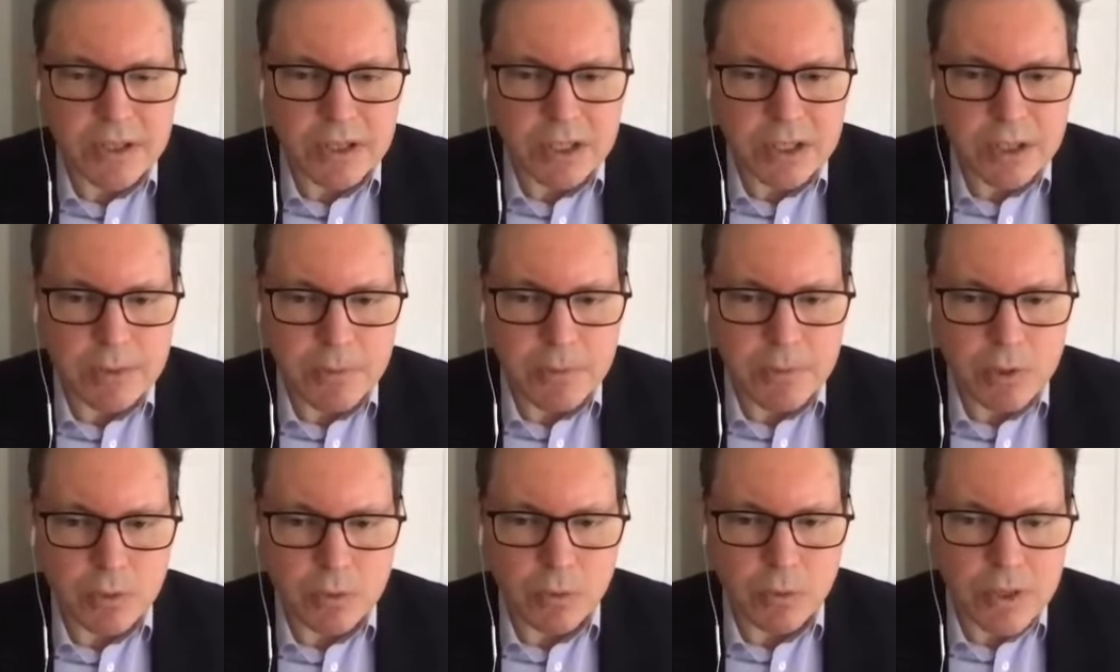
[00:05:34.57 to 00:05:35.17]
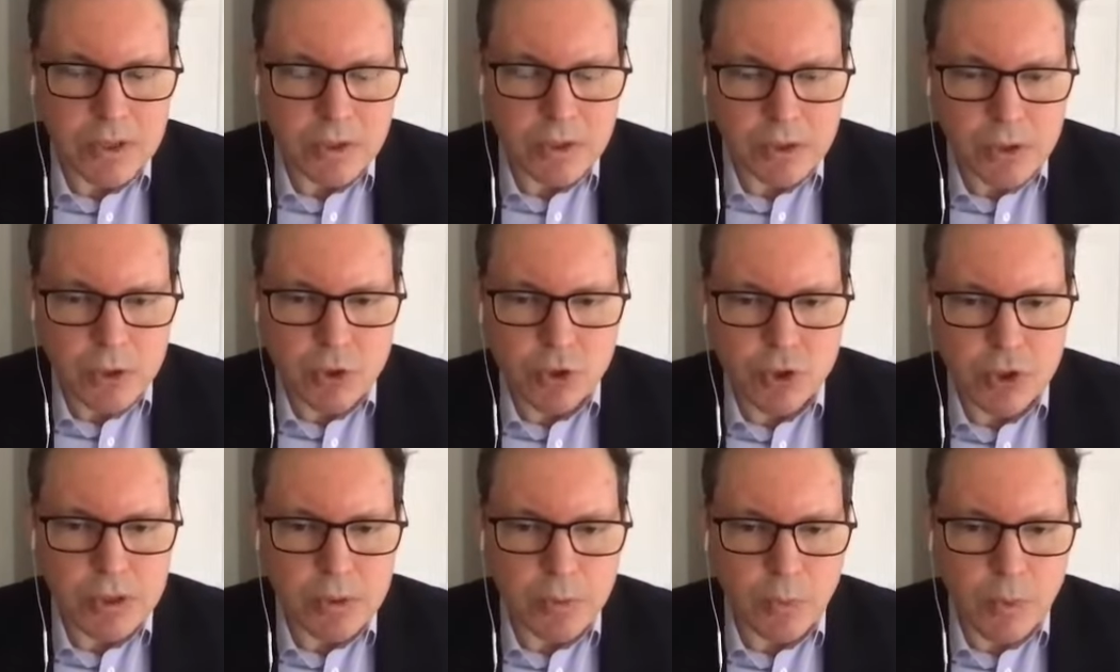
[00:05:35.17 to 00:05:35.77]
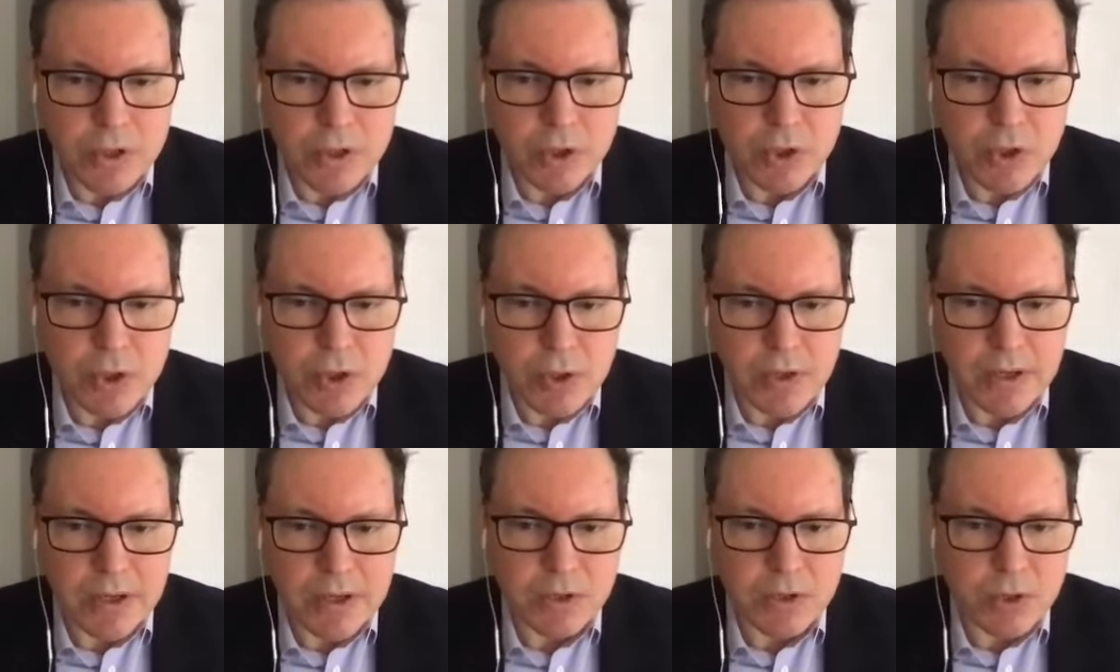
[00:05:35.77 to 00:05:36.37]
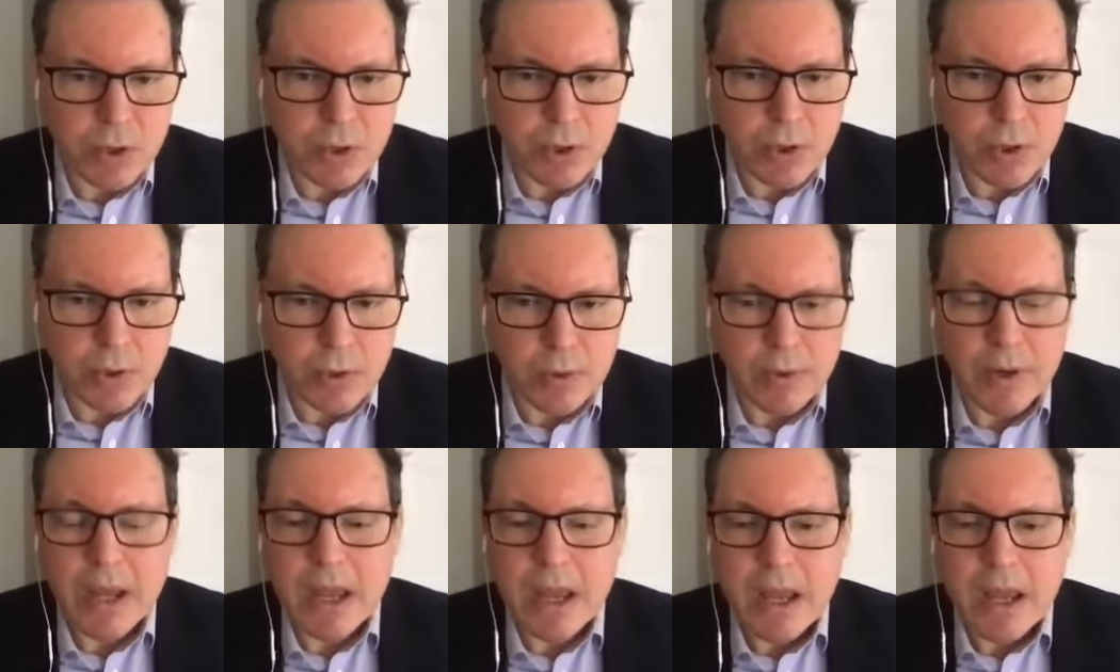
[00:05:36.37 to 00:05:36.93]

dispute resolution, which could in turn